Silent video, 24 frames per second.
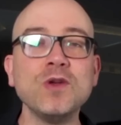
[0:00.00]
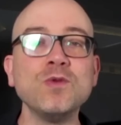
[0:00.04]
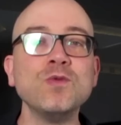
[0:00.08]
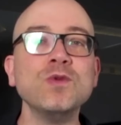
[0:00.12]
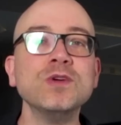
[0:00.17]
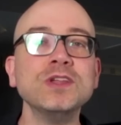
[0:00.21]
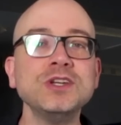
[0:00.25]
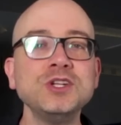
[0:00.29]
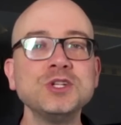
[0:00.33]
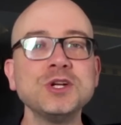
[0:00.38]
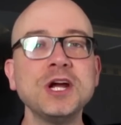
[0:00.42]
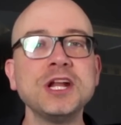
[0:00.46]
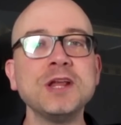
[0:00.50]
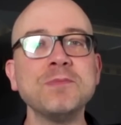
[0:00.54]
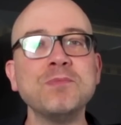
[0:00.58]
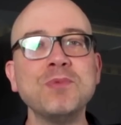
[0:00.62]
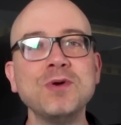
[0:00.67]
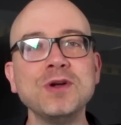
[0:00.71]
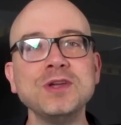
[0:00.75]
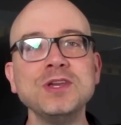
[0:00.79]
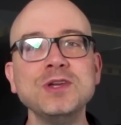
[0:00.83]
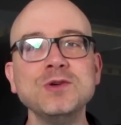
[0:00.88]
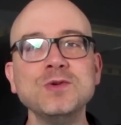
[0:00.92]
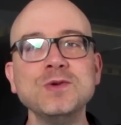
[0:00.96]
really trying to
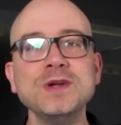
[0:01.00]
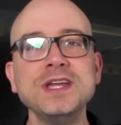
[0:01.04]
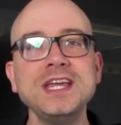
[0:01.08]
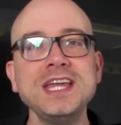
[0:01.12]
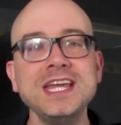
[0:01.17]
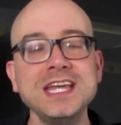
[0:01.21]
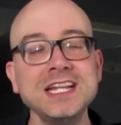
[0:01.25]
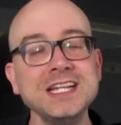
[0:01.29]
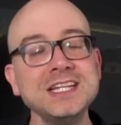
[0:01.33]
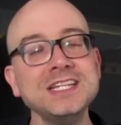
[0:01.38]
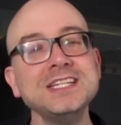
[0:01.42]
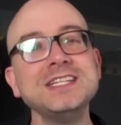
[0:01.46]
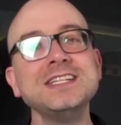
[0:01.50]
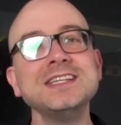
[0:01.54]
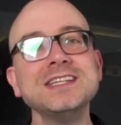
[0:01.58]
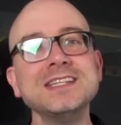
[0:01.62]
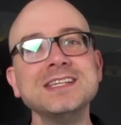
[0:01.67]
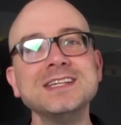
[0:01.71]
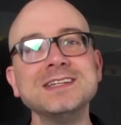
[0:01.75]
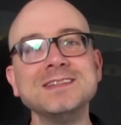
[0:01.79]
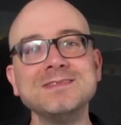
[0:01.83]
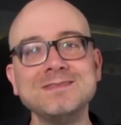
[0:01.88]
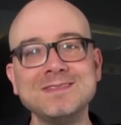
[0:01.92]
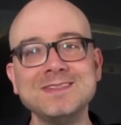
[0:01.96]
put you into
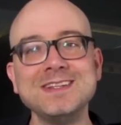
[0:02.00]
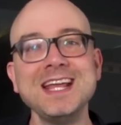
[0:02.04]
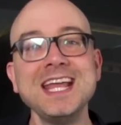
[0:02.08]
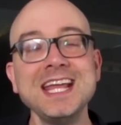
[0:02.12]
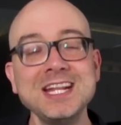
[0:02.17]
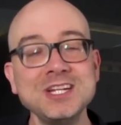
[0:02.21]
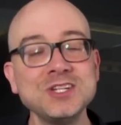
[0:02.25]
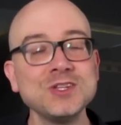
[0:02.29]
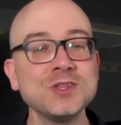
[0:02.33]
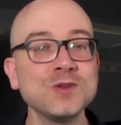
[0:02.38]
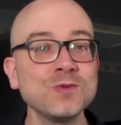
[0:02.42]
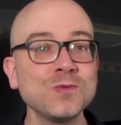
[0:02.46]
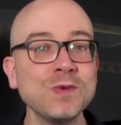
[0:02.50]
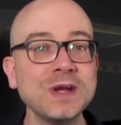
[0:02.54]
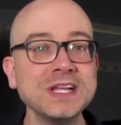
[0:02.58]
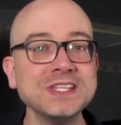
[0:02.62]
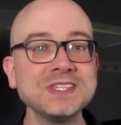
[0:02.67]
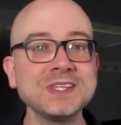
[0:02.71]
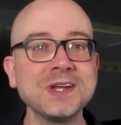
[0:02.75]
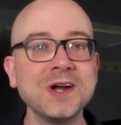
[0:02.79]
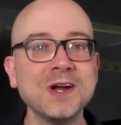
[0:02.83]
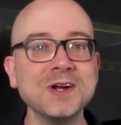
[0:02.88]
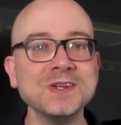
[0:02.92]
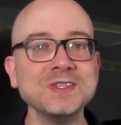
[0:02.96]
the
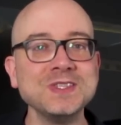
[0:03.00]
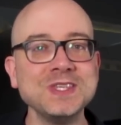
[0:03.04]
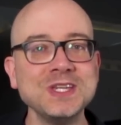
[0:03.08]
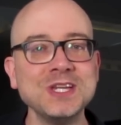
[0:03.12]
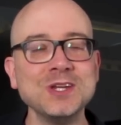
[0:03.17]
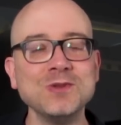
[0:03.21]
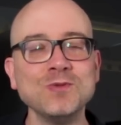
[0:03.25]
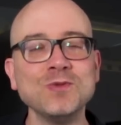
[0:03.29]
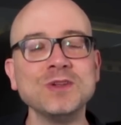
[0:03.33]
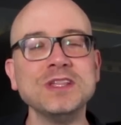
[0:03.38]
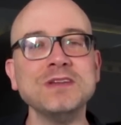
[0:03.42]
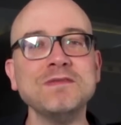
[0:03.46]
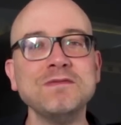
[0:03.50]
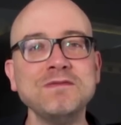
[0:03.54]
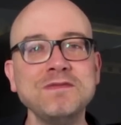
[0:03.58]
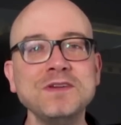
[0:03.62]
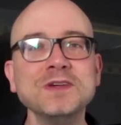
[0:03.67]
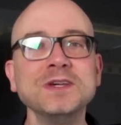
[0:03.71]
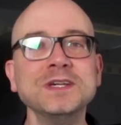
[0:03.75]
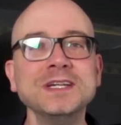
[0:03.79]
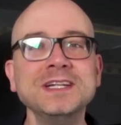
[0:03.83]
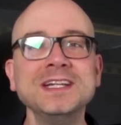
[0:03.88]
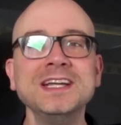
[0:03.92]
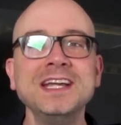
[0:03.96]
race car so you can really
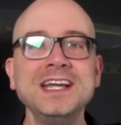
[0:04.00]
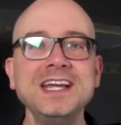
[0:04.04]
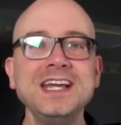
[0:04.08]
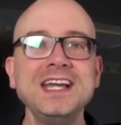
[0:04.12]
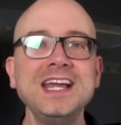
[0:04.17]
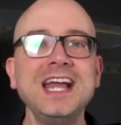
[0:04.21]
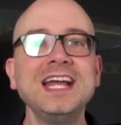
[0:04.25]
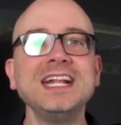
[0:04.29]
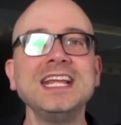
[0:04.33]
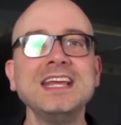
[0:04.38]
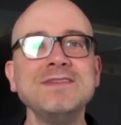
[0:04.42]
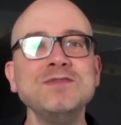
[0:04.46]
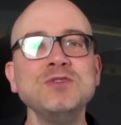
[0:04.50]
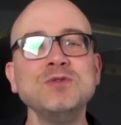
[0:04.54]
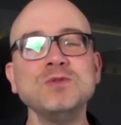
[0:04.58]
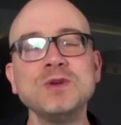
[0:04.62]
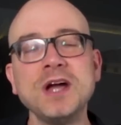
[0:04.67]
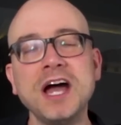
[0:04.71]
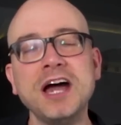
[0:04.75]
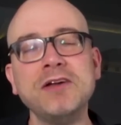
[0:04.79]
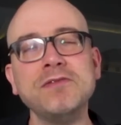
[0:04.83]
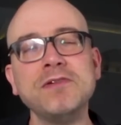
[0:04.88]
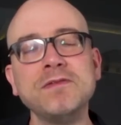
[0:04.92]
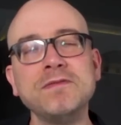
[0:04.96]
feel it and give you
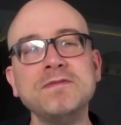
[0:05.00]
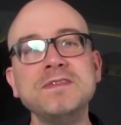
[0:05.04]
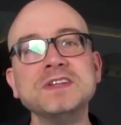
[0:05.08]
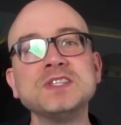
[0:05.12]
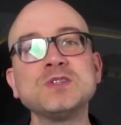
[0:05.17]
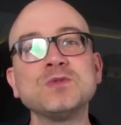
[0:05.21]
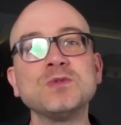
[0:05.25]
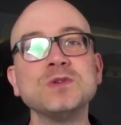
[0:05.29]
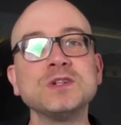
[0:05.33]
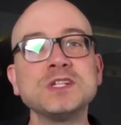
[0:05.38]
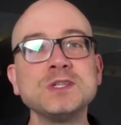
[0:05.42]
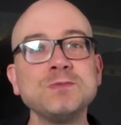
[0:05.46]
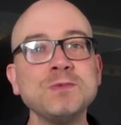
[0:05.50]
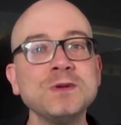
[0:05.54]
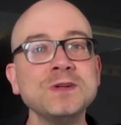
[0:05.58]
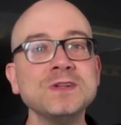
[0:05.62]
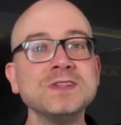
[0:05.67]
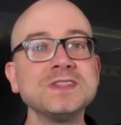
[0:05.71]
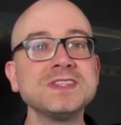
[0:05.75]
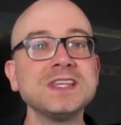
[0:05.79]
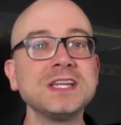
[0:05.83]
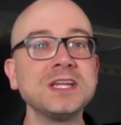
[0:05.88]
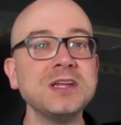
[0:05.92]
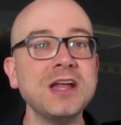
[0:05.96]
kind of a visceral
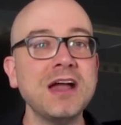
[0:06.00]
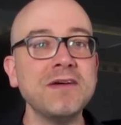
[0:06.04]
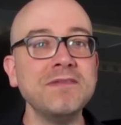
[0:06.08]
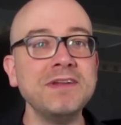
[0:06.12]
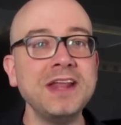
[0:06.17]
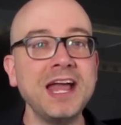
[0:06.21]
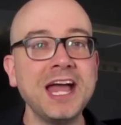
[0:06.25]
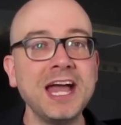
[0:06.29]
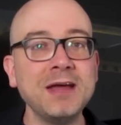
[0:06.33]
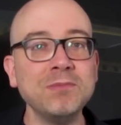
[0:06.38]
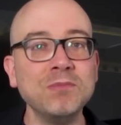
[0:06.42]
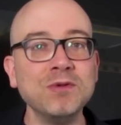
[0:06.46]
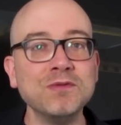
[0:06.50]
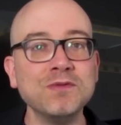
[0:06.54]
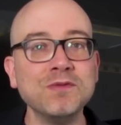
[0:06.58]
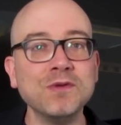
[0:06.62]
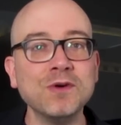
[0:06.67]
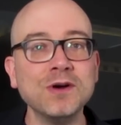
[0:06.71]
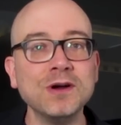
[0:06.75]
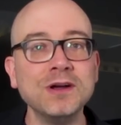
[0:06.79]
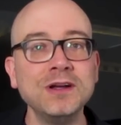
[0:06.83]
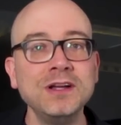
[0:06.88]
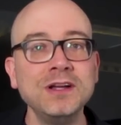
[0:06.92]
experience like you haven't had before.